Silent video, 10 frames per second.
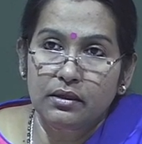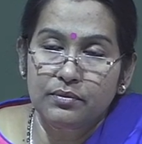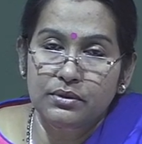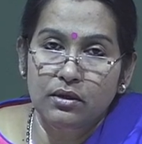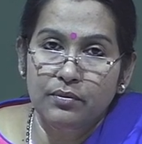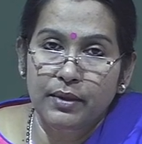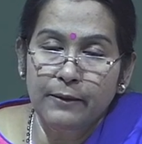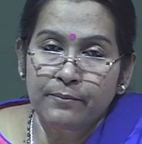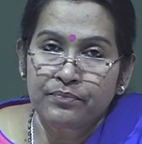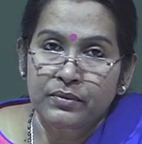observing,
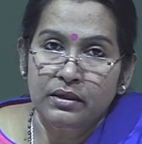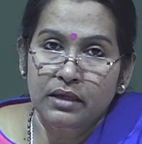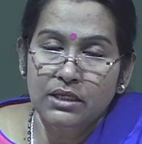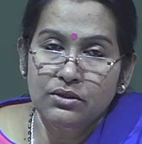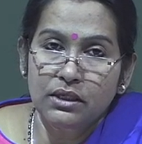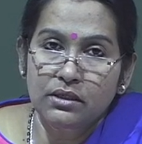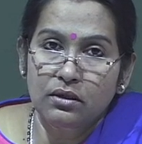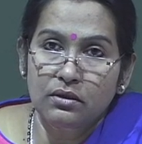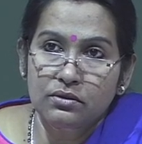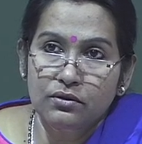gradually it
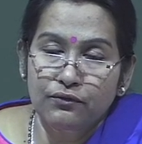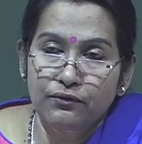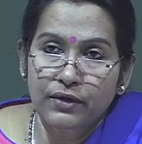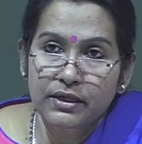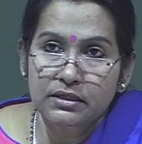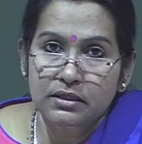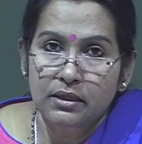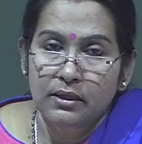also reflects